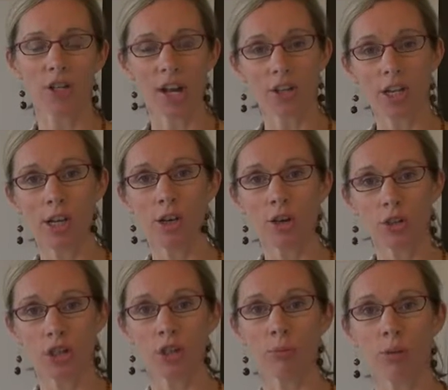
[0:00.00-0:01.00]
which actually
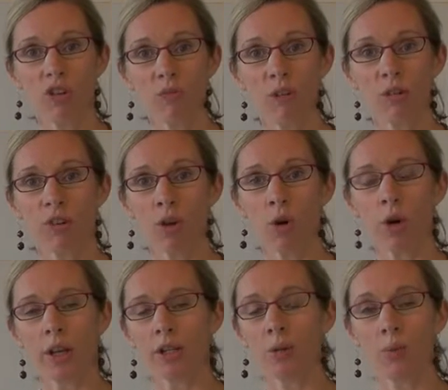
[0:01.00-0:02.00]
looked at the movement of the
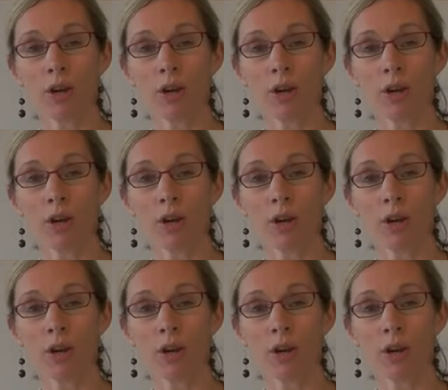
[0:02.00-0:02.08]
organs,